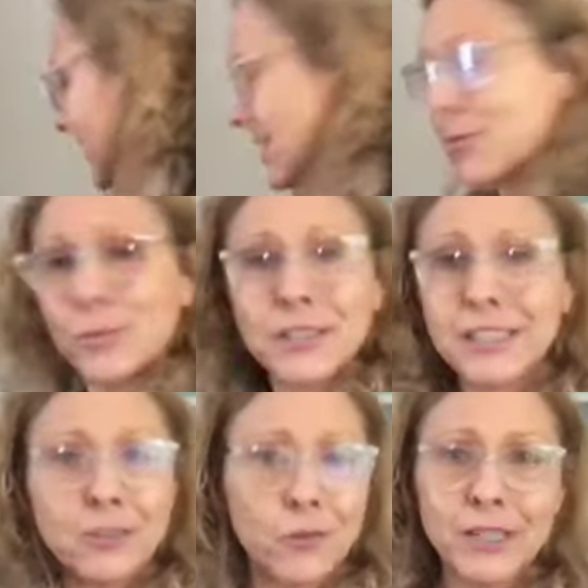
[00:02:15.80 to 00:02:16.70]
it's really
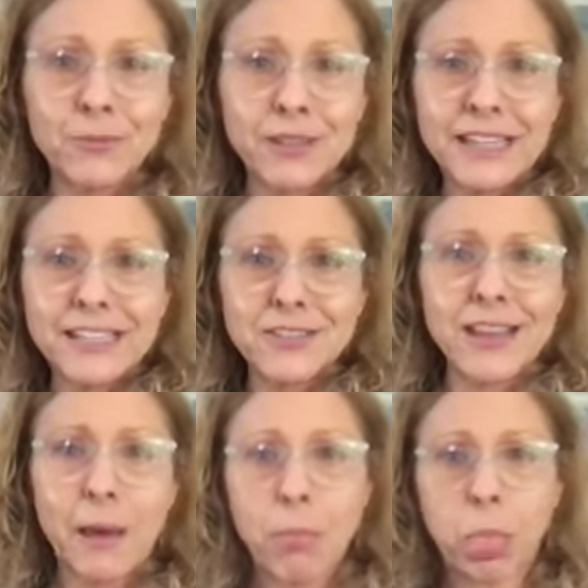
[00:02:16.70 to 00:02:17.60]
annoying when they do
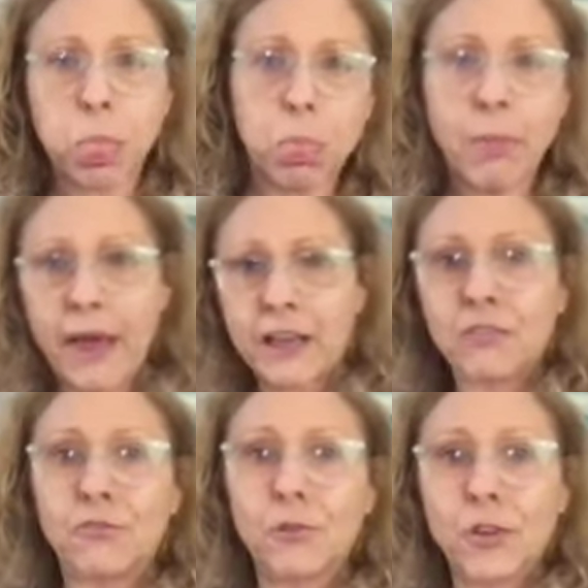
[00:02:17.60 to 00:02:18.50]
that back
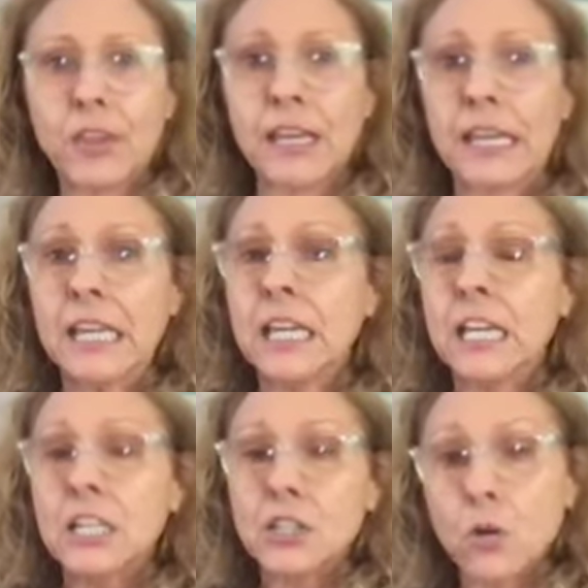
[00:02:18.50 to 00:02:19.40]
and forth thing.
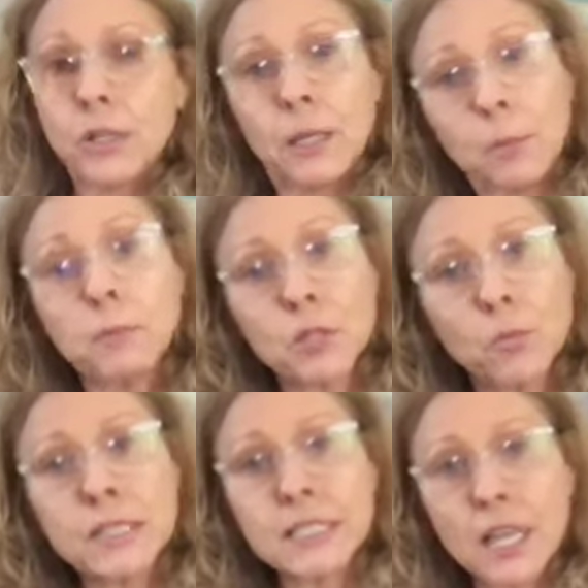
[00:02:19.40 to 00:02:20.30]
So keep them to
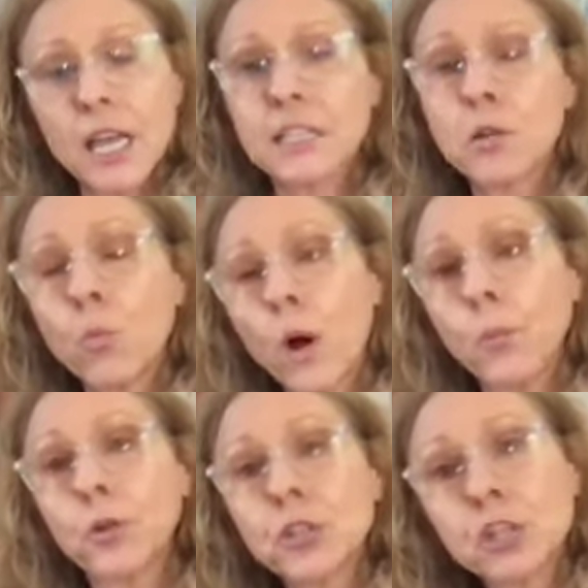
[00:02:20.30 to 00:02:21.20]
one side. So what
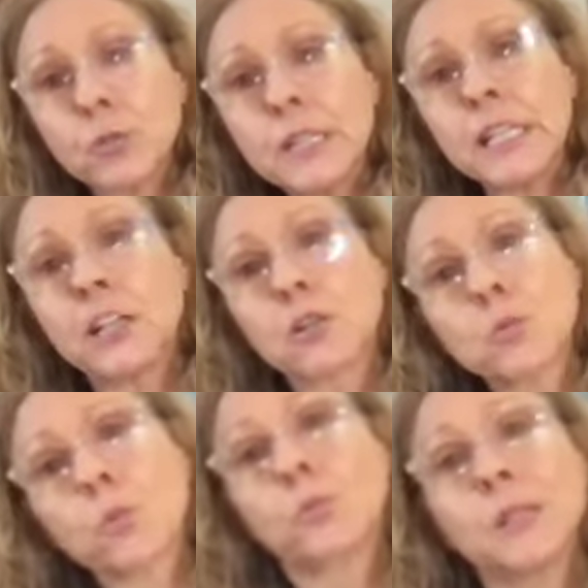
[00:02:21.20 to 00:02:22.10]
we're doing here is
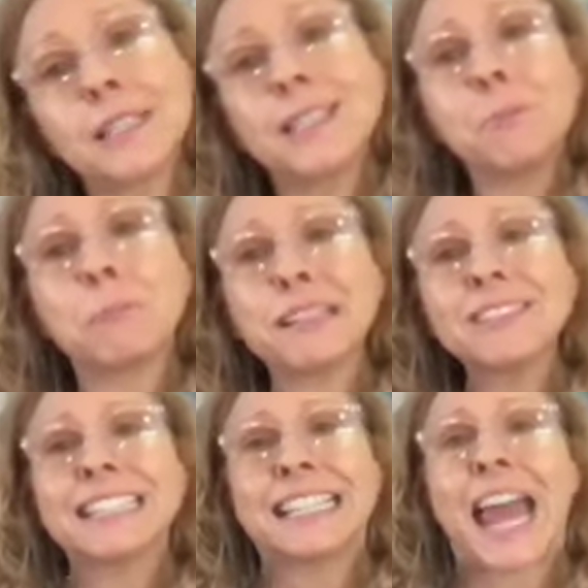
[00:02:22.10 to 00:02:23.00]
we're really
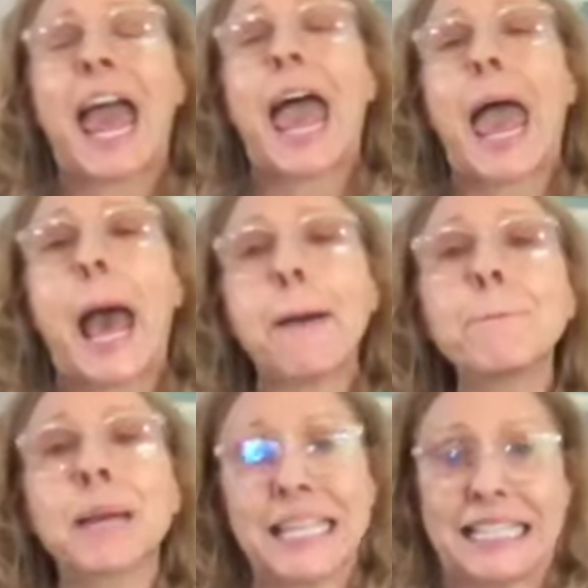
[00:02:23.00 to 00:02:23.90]
building
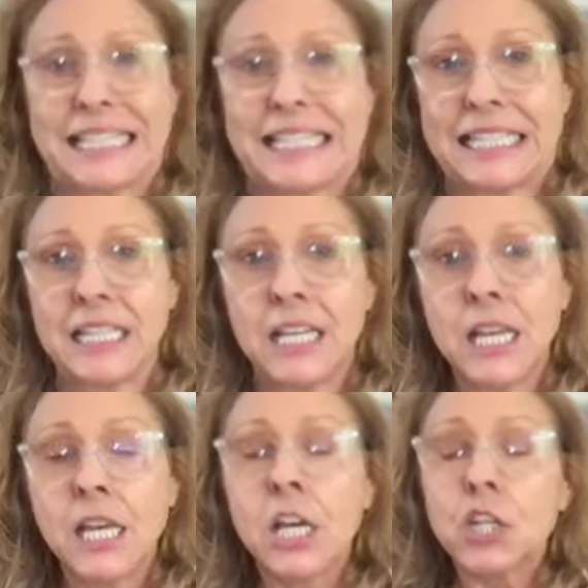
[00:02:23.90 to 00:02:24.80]
habits.
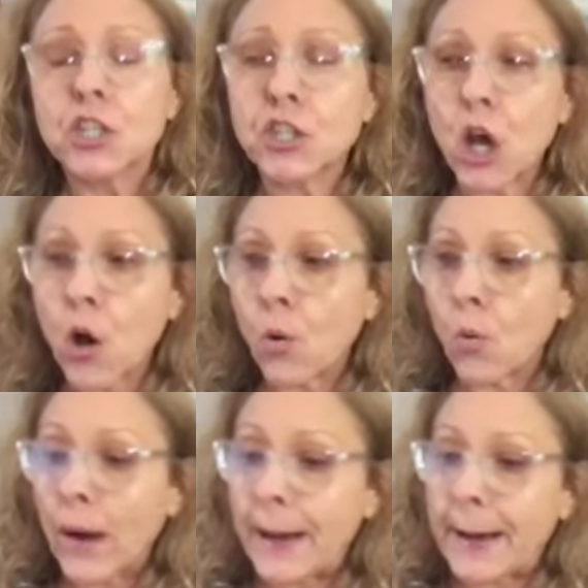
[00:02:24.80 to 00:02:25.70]
So